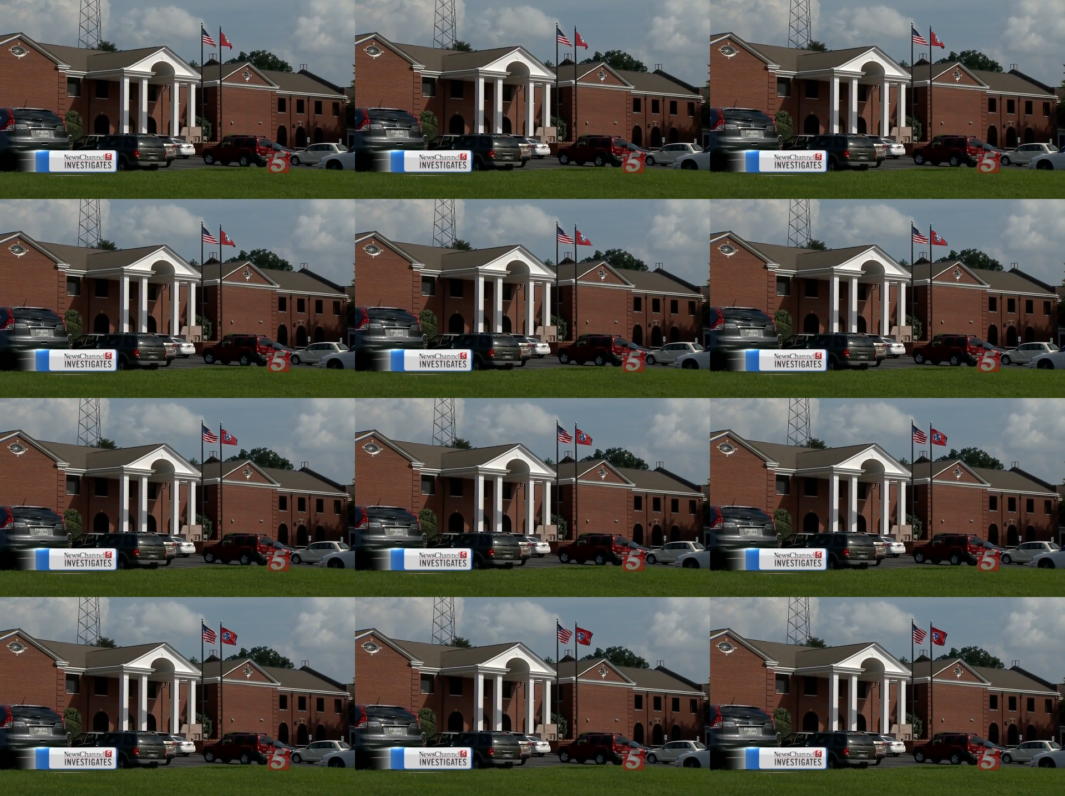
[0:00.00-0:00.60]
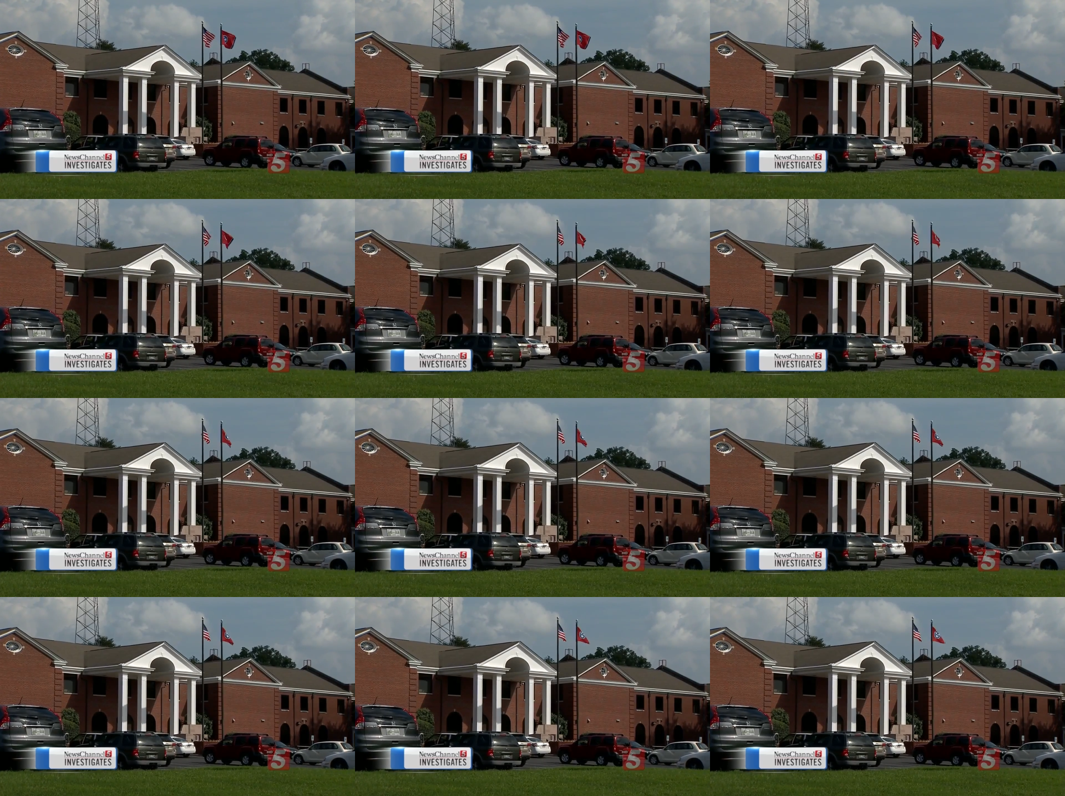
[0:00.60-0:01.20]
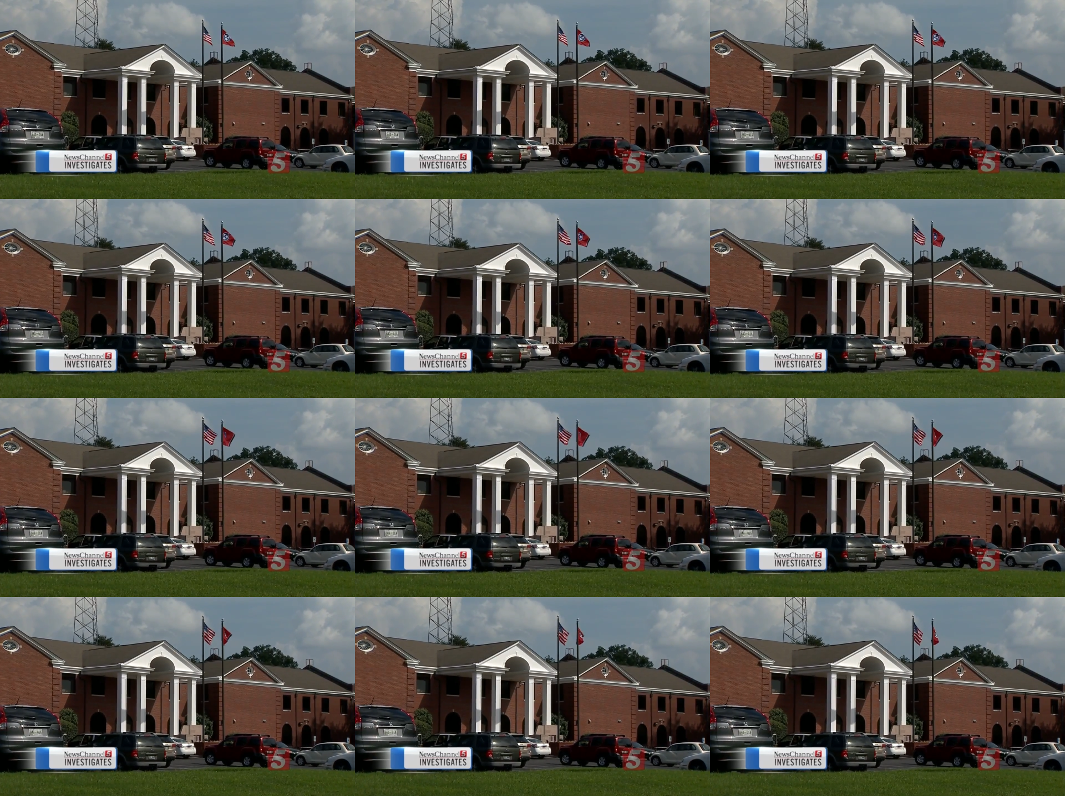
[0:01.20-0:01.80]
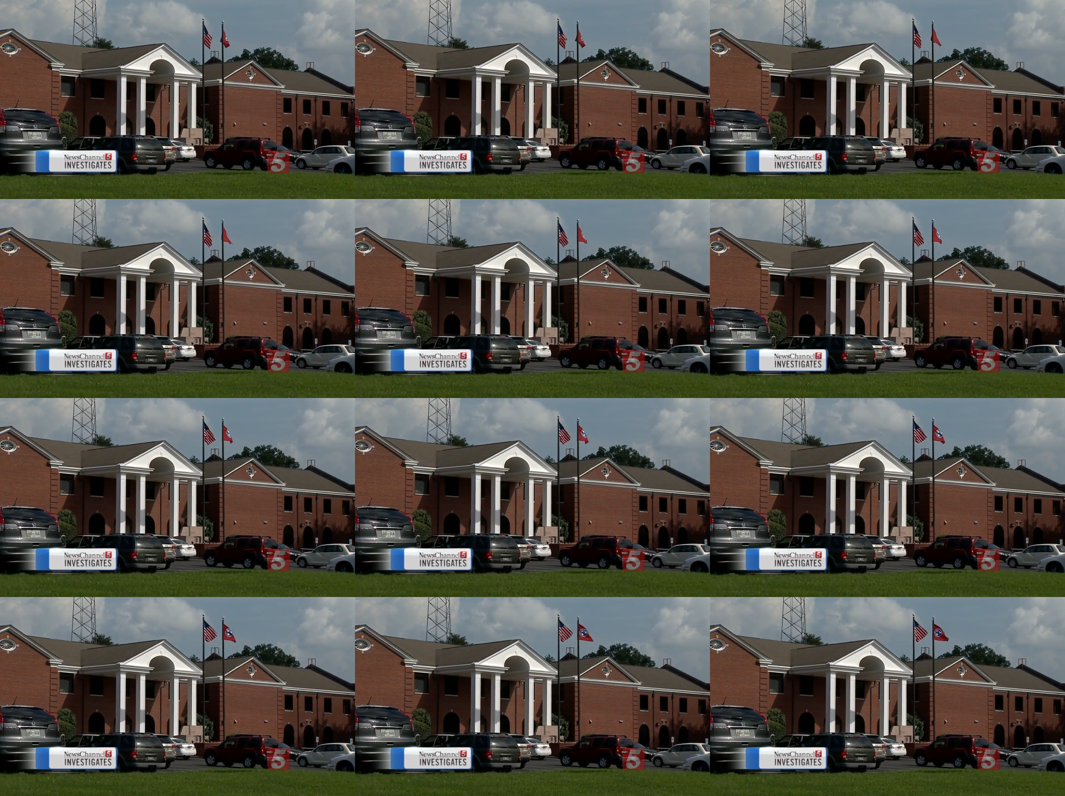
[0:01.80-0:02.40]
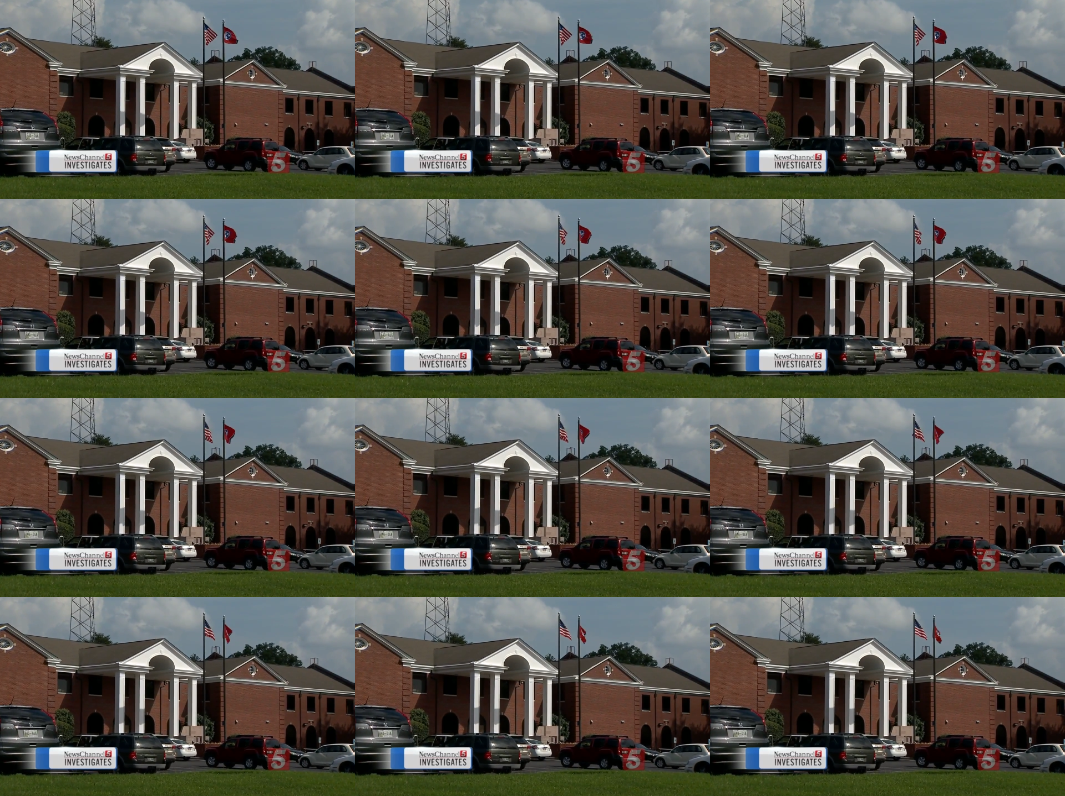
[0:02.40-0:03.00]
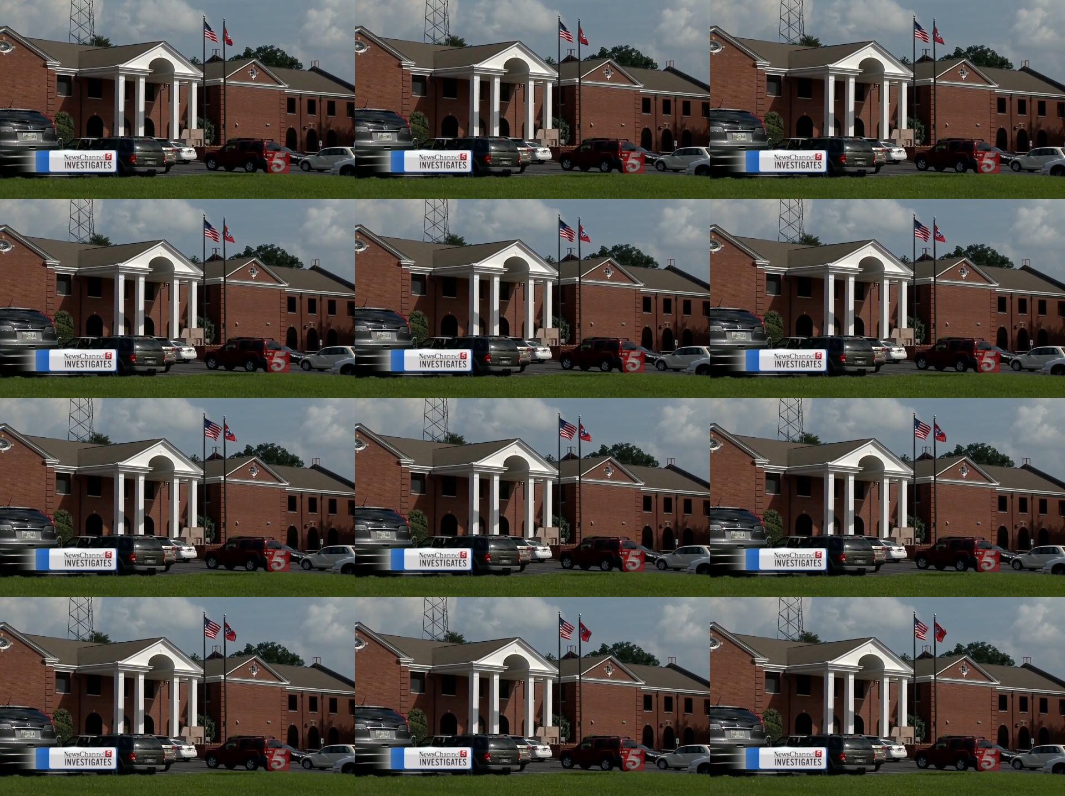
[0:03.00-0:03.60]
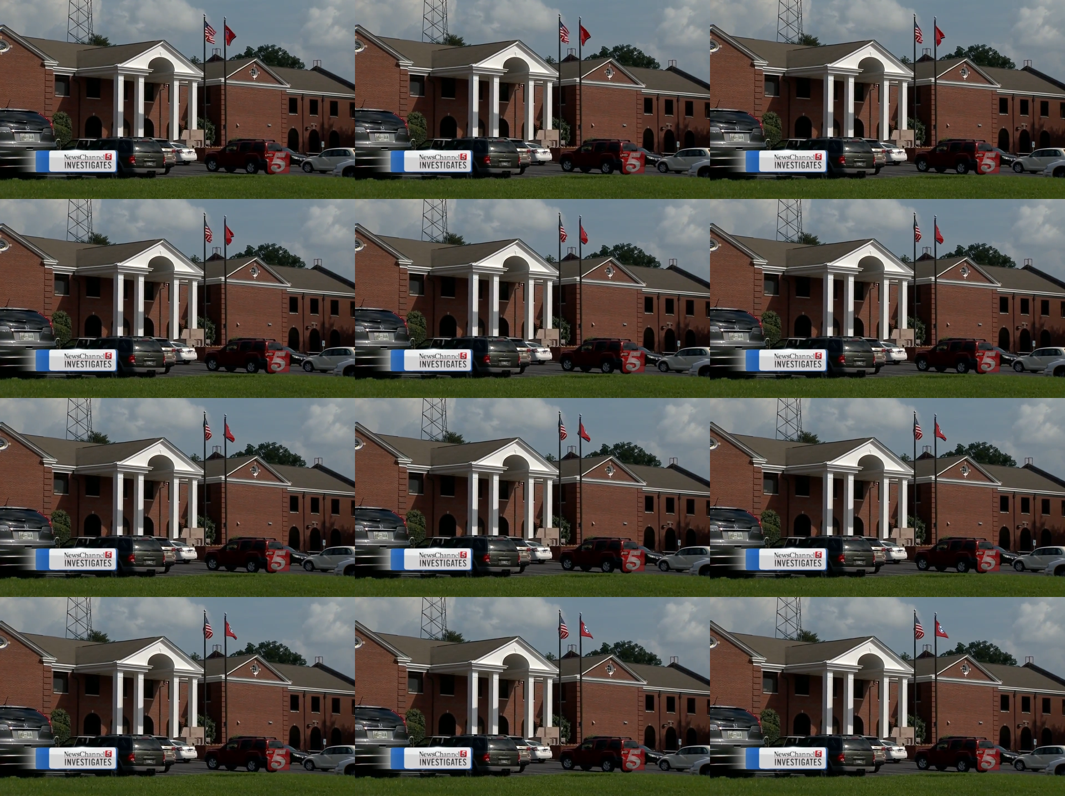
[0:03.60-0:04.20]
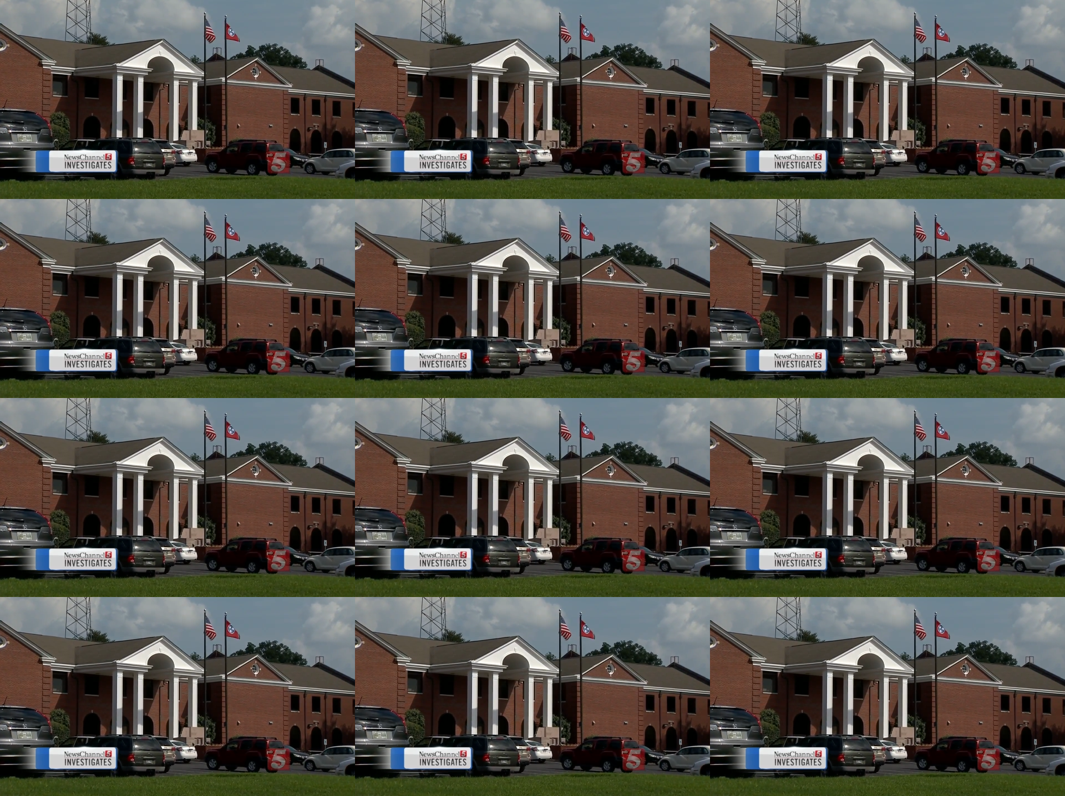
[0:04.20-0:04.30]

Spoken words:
[unreadable: no face in view]